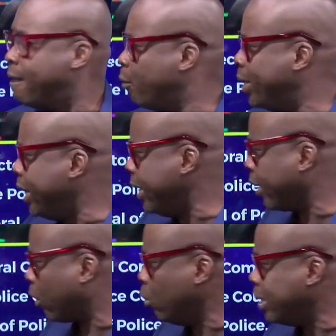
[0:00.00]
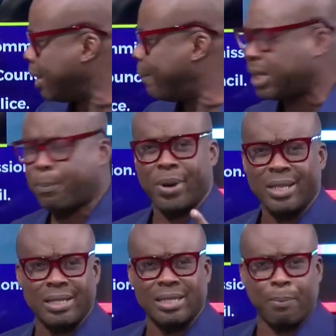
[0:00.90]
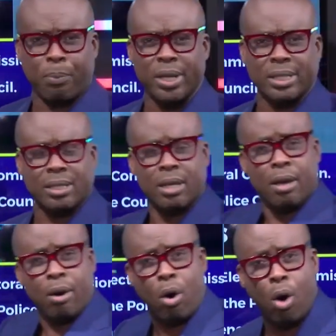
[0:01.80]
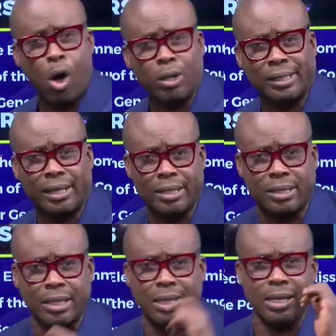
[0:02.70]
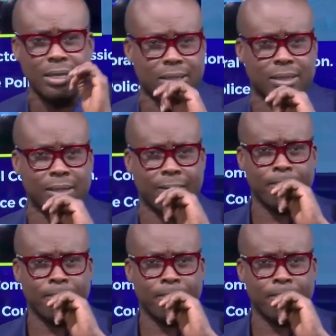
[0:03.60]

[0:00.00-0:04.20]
We didn't include that. But the president is appointing all DCEs.